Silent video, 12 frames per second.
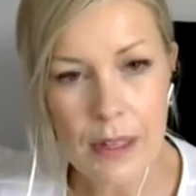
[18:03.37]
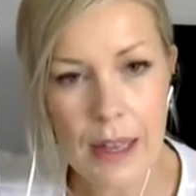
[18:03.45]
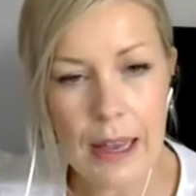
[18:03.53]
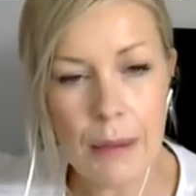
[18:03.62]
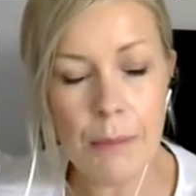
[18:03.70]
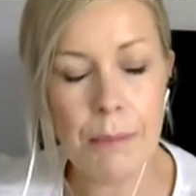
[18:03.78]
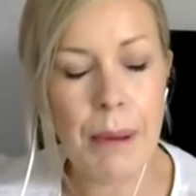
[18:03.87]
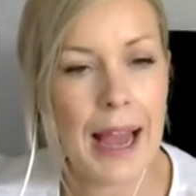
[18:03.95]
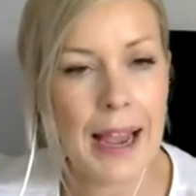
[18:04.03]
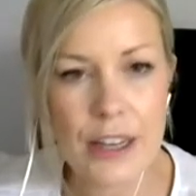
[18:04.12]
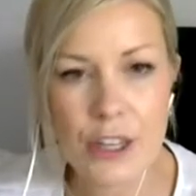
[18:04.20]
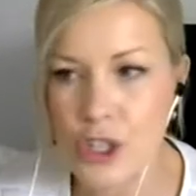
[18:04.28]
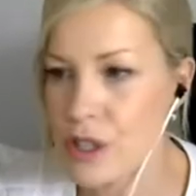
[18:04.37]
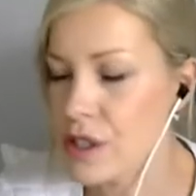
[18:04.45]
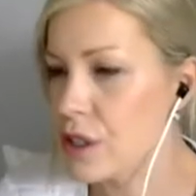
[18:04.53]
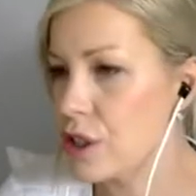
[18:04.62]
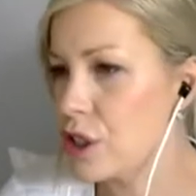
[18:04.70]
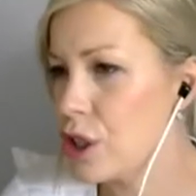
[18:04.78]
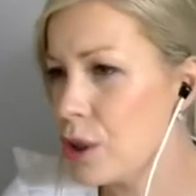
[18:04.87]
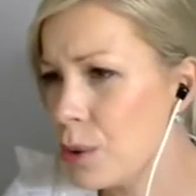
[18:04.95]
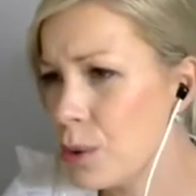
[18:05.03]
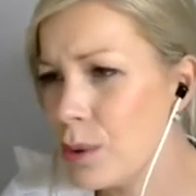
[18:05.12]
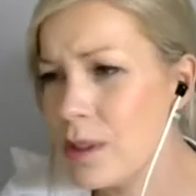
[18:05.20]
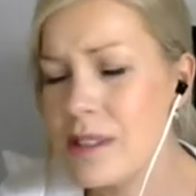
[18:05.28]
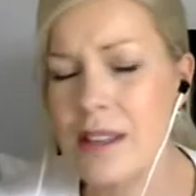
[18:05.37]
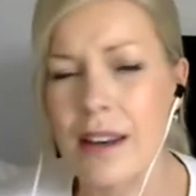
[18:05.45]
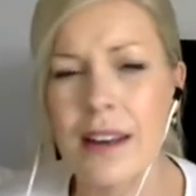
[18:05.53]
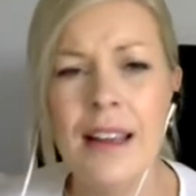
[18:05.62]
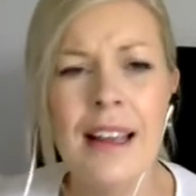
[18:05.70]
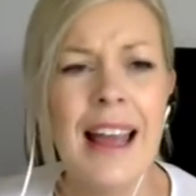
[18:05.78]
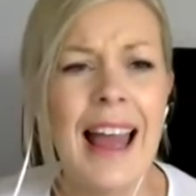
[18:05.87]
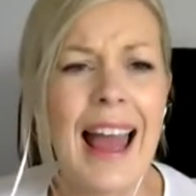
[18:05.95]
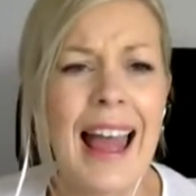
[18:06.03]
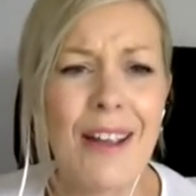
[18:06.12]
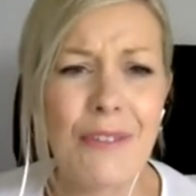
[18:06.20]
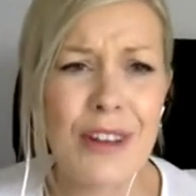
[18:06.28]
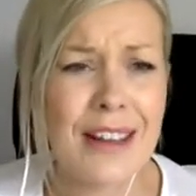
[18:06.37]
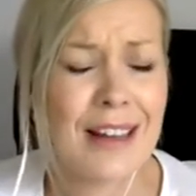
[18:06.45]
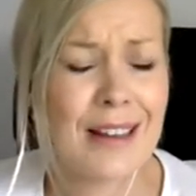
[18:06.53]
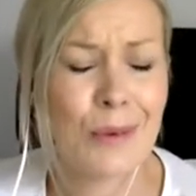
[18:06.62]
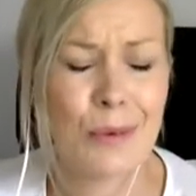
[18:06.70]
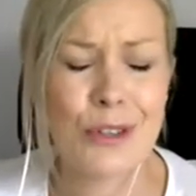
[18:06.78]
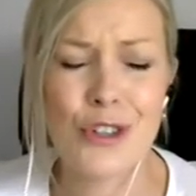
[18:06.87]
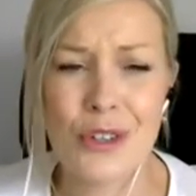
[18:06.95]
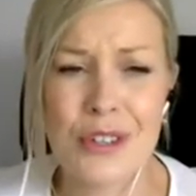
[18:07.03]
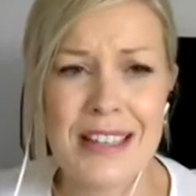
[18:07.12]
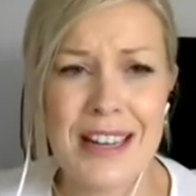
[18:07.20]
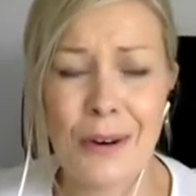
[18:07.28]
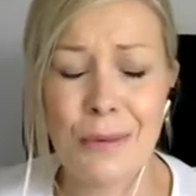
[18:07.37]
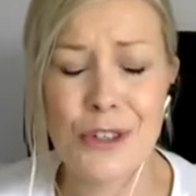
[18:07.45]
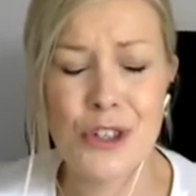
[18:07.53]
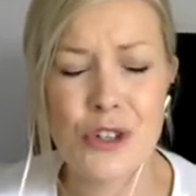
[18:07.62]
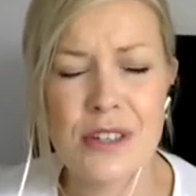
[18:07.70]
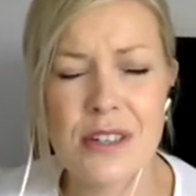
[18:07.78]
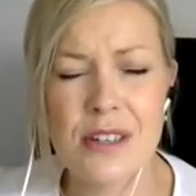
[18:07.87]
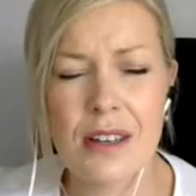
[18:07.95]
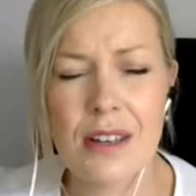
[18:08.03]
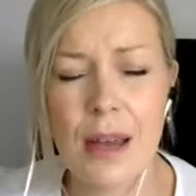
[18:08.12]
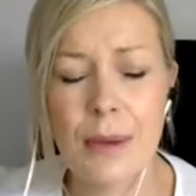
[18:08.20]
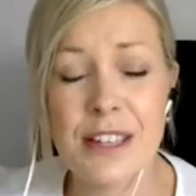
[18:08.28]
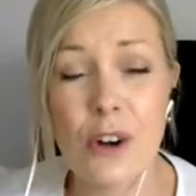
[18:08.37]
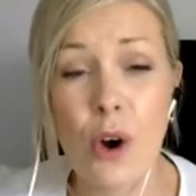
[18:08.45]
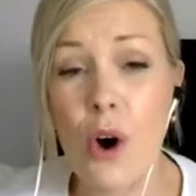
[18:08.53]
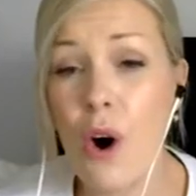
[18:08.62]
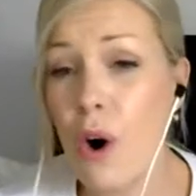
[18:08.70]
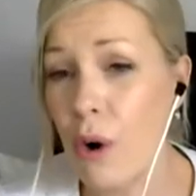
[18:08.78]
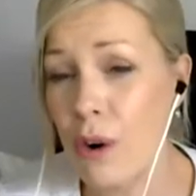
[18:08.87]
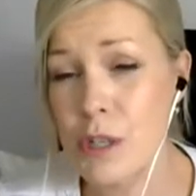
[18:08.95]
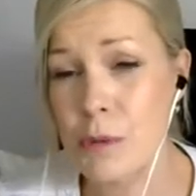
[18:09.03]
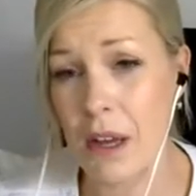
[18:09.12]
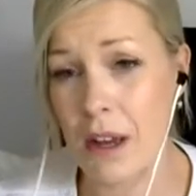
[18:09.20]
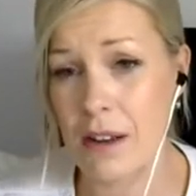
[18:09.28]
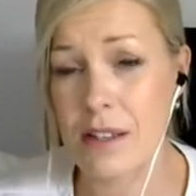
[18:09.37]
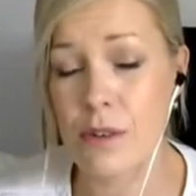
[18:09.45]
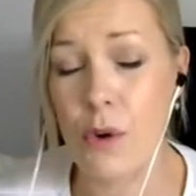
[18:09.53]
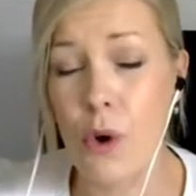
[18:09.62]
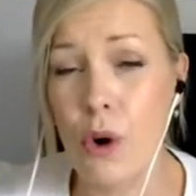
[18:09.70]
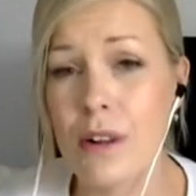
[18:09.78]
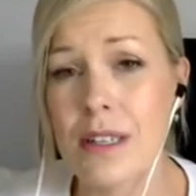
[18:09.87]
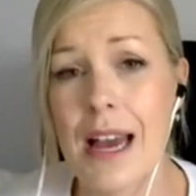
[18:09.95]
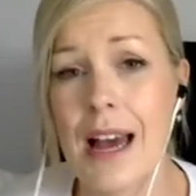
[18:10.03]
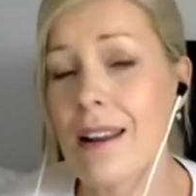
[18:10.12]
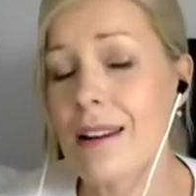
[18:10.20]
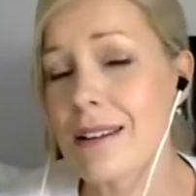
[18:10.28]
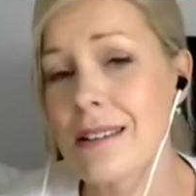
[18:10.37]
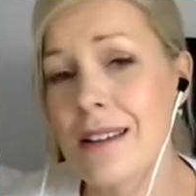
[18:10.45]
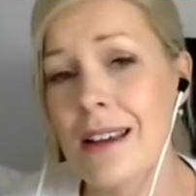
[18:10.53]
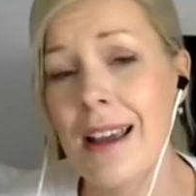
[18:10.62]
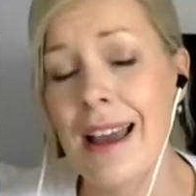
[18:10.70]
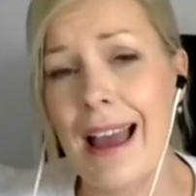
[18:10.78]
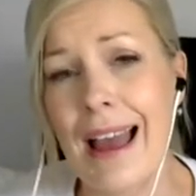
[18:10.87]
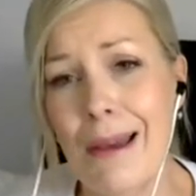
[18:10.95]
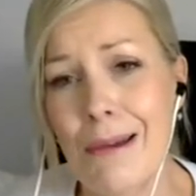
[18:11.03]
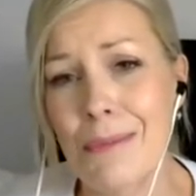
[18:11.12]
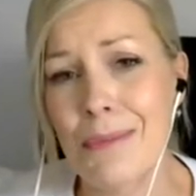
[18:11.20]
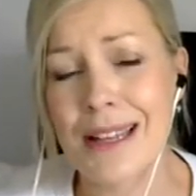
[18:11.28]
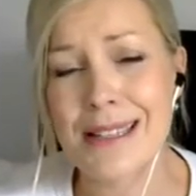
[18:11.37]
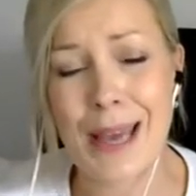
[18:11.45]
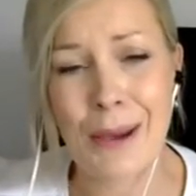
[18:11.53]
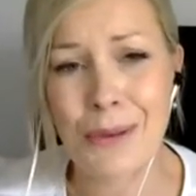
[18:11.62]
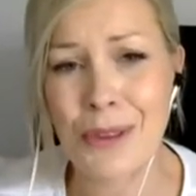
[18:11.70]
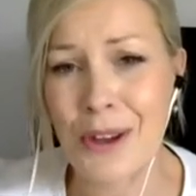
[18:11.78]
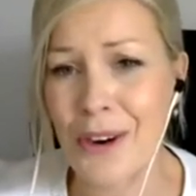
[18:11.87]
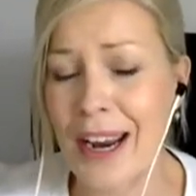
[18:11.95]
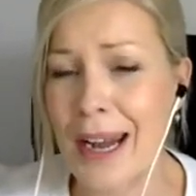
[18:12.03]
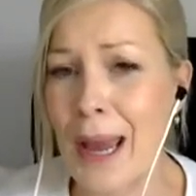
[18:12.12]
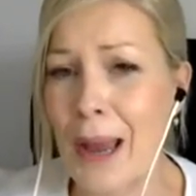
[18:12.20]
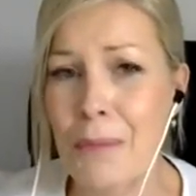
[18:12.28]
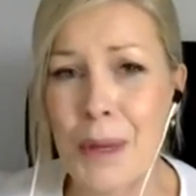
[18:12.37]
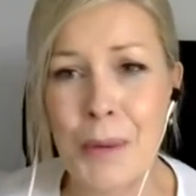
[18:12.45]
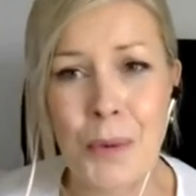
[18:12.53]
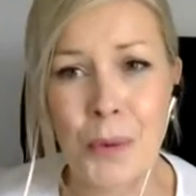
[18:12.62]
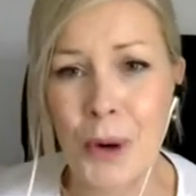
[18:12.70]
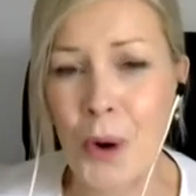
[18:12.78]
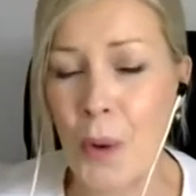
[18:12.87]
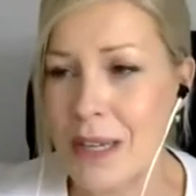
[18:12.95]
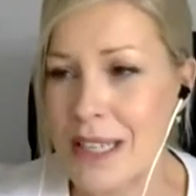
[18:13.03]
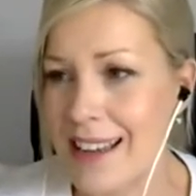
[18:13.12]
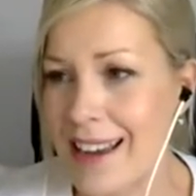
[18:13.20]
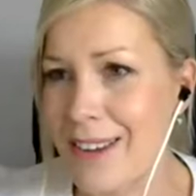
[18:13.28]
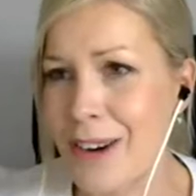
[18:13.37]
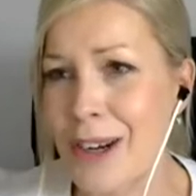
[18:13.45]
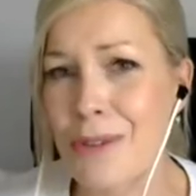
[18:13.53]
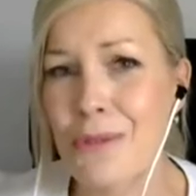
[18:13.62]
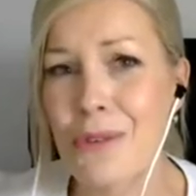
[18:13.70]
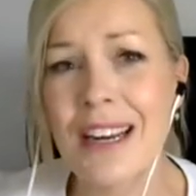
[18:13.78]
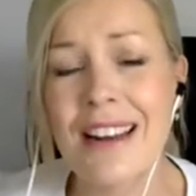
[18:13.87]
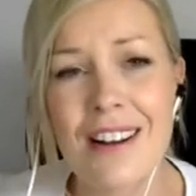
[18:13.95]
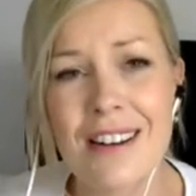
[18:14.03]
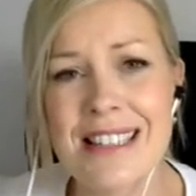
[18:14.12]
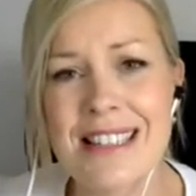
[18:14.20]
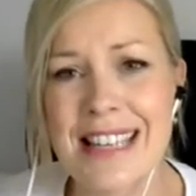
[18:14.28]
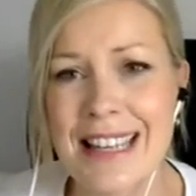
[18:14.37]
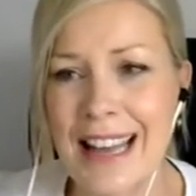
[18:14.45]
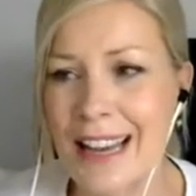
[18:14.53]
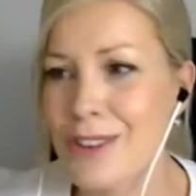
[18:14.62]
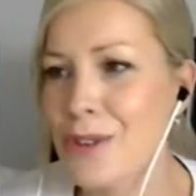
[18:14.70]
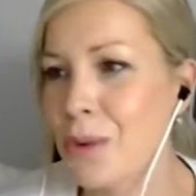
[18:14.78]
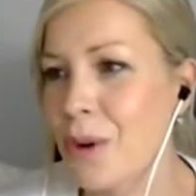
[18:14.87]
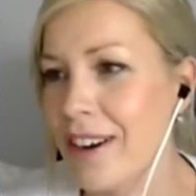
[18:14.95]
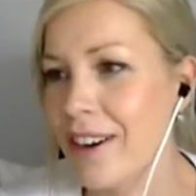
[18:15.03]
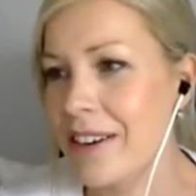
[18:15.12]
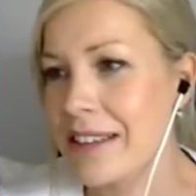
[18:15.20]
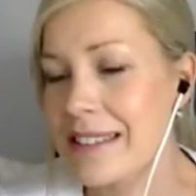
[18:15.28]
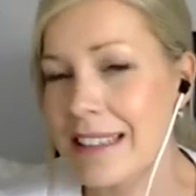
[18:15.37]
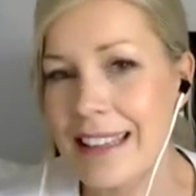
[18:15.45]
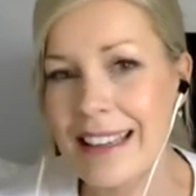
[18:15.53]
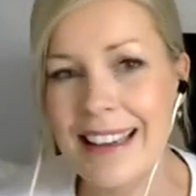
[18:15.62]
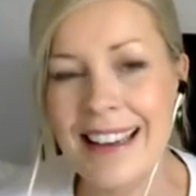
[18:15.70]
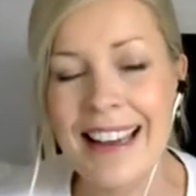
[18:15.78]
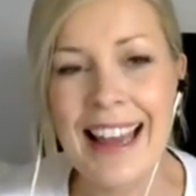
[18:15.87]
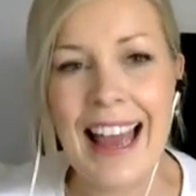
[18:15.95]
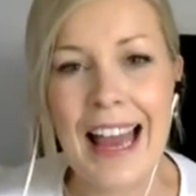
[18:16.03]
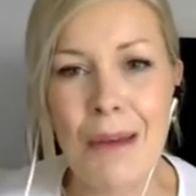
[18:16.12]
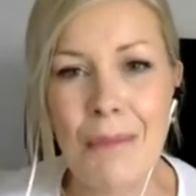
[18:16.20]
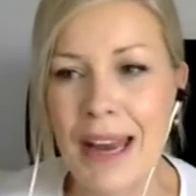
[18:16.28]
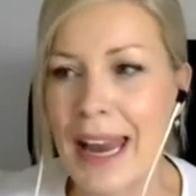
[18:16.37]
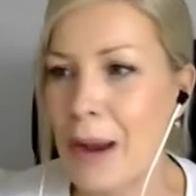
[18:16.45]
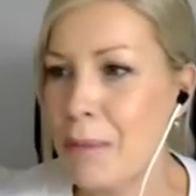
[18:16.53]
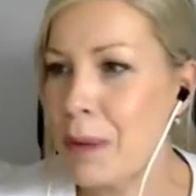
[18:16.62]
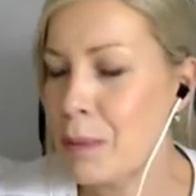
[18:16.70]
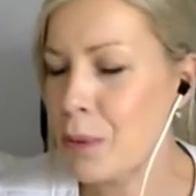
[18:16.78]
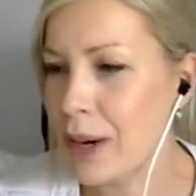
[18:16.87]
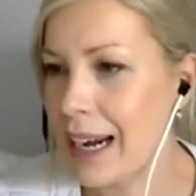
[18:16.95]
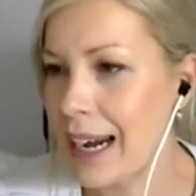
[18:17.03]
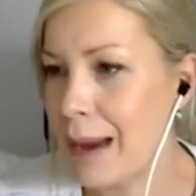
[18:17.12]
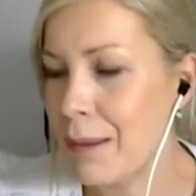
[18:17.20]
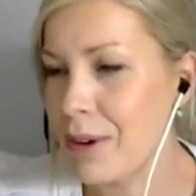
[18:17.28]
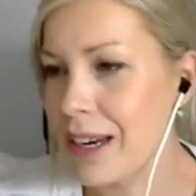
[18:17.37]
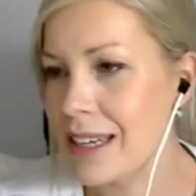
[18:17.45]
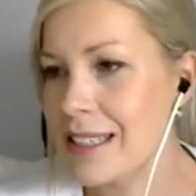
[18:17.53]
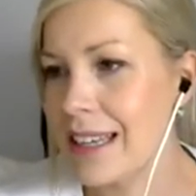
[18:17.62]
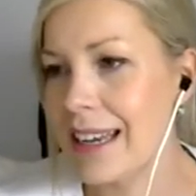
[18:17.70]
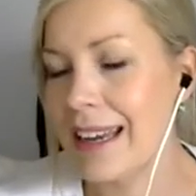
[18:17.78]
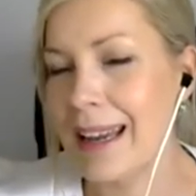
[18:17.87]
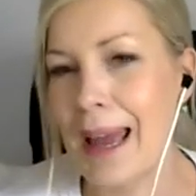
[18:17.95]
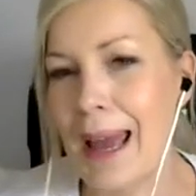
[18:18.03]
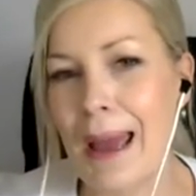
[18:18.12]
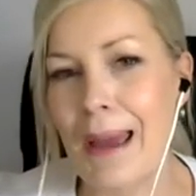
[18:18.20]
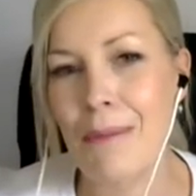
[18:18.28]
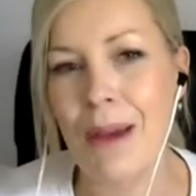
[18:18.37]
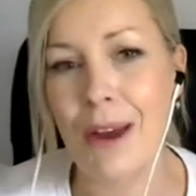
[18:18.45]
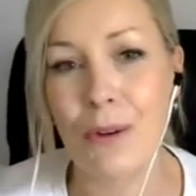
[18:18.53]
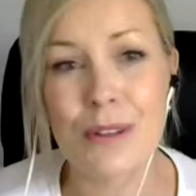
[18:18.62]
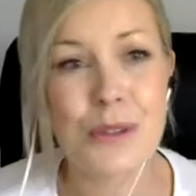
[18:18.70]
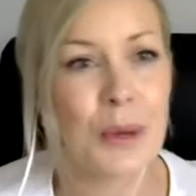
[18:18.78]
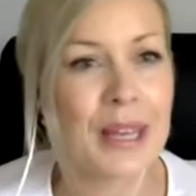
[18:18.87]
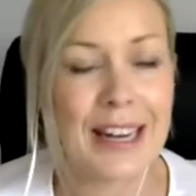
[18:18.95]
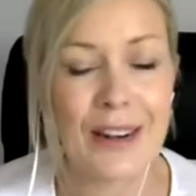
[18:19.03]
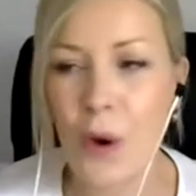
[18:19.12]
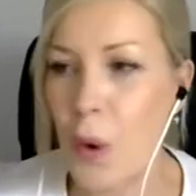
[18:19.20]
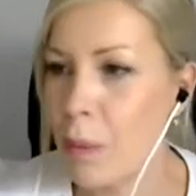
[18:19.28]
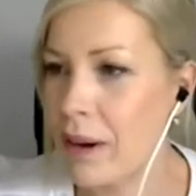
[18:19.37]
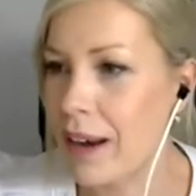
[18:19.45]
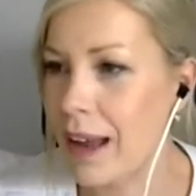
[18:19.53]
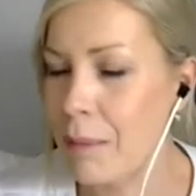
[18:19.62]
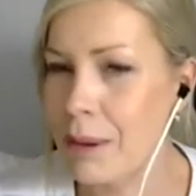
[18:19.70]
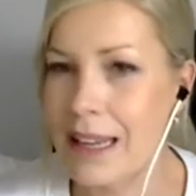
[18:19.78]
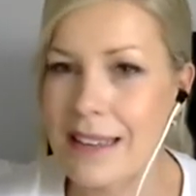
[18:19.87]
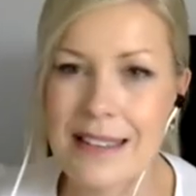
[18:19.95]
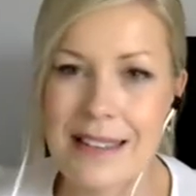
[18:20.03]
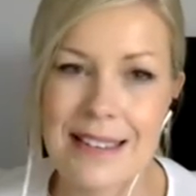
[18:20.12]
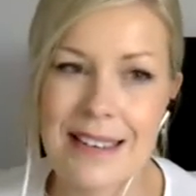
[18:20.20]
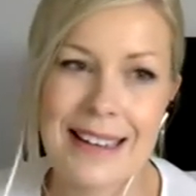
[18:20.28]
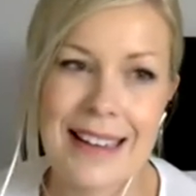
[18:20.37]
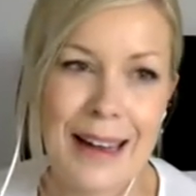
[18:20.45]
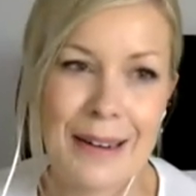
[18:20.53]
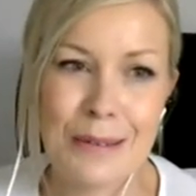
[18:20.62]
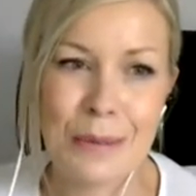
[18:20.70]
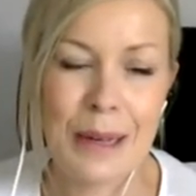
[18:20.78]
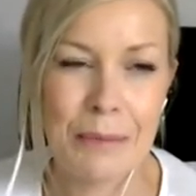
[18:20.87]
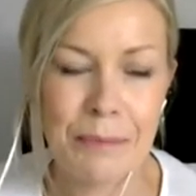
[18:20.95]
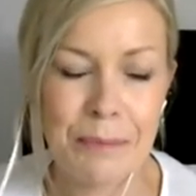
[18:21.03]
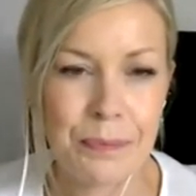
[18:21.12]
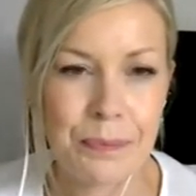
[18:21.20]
um, packages and tools and everything that was just there. It was just, I was in awe, to be honest, of all the talent um, that's out there and how people are coming together. And I really got to see that through IRC um, and how people are collaborating um, and also on GitHub and, and places like that as well.